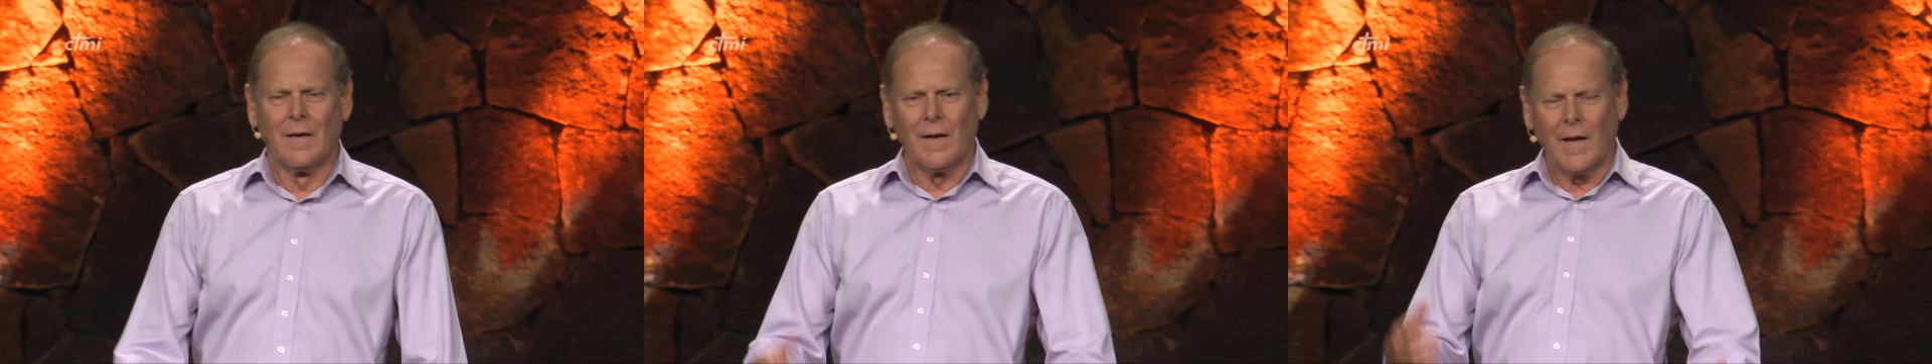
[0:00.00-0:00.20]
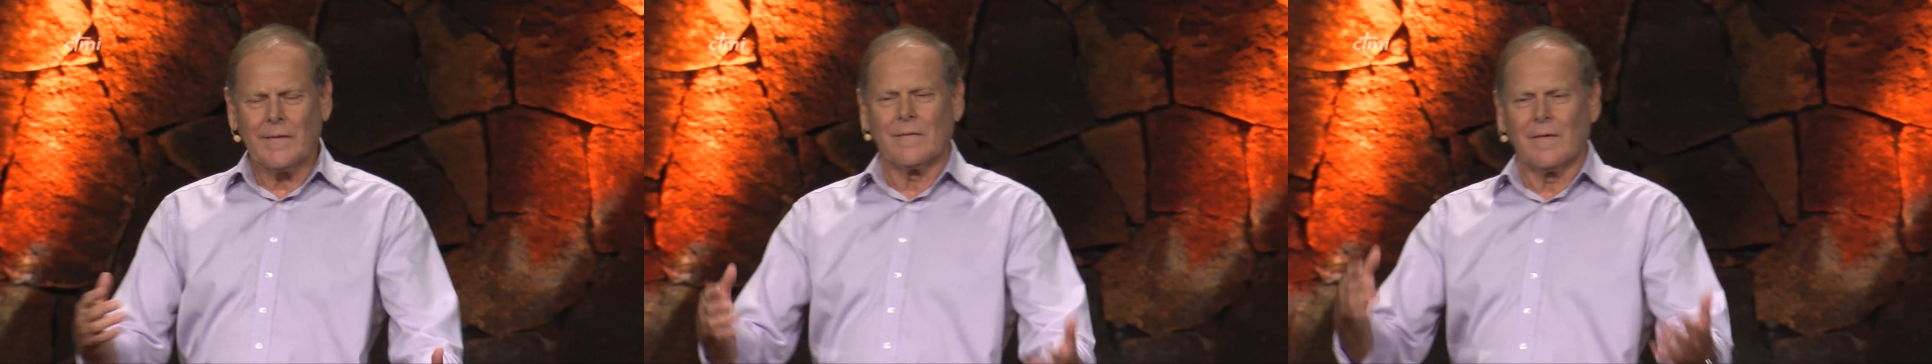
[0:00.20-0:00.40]

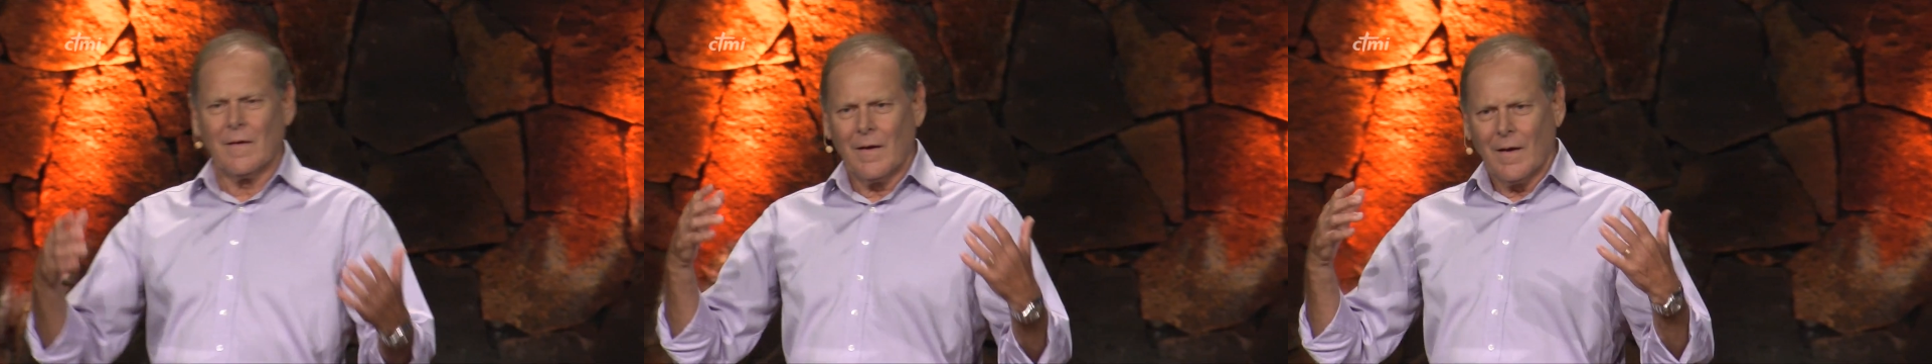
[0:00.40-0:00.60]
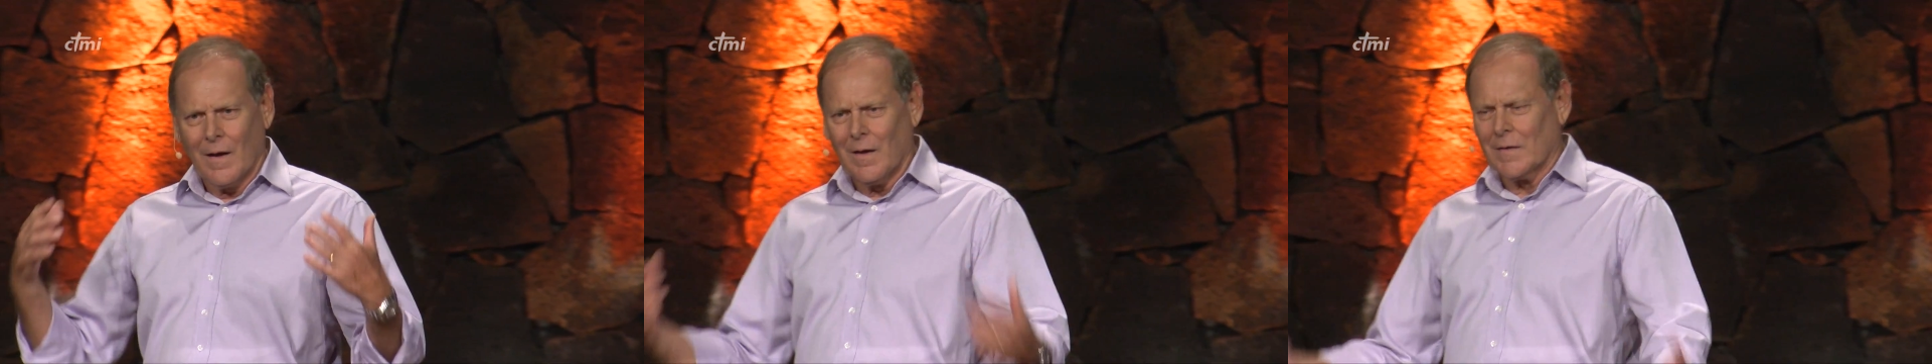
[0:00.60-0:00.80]
let
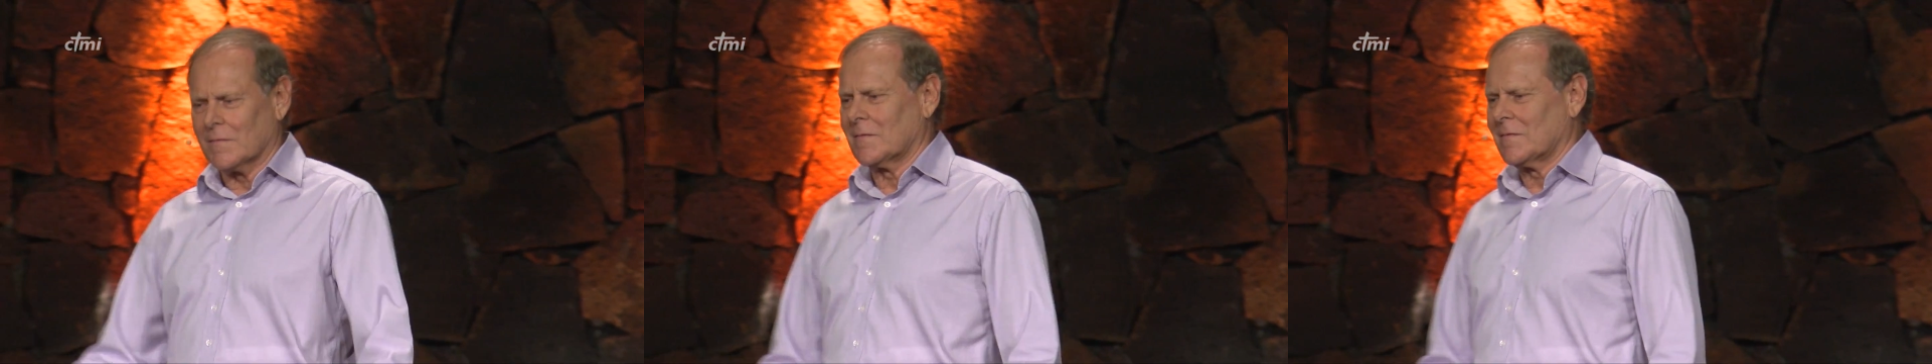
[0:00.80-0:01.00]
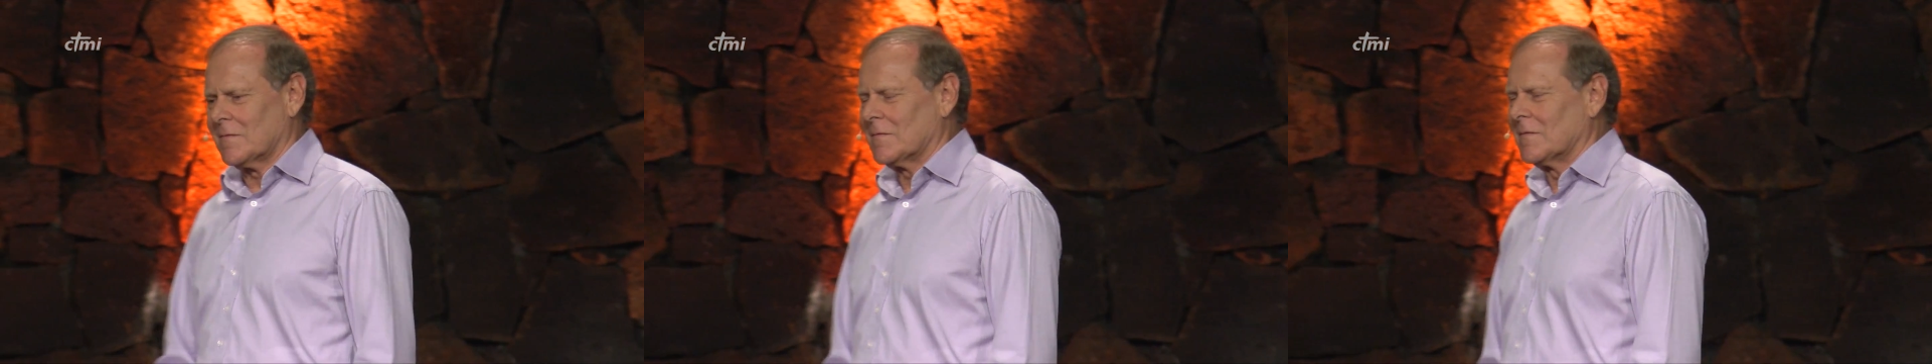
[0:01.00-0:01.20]

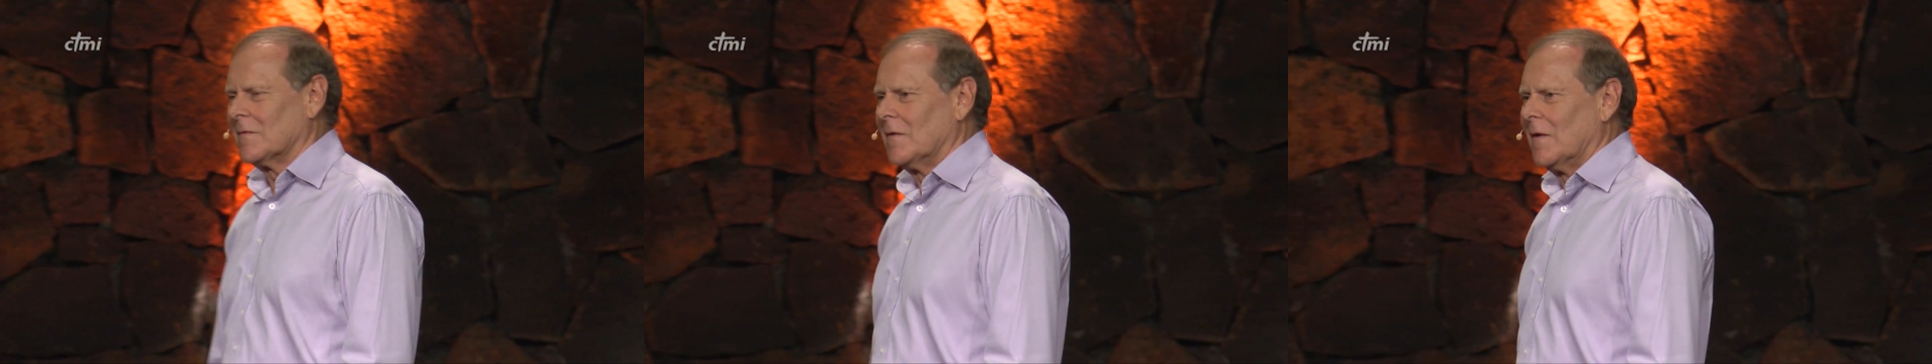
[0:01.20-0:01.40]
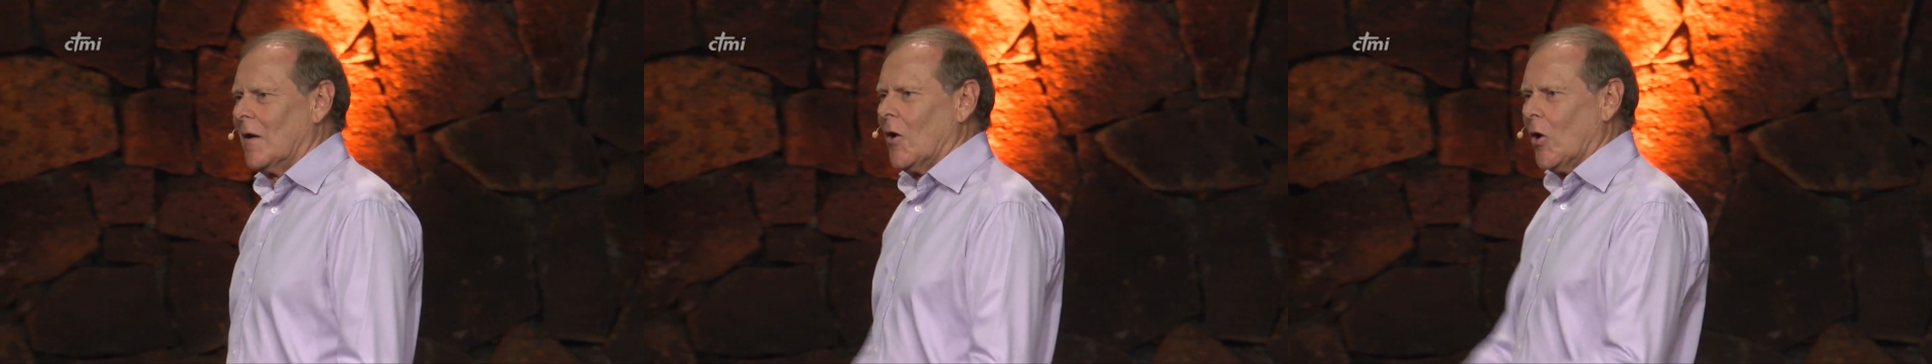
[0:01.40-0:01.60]

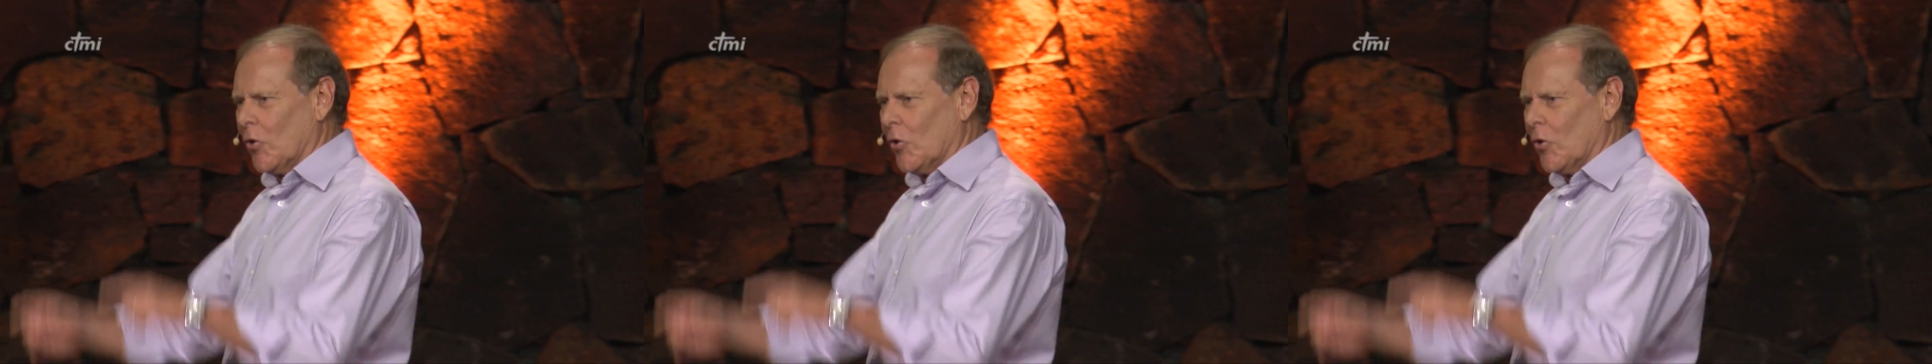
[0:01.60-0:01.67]
us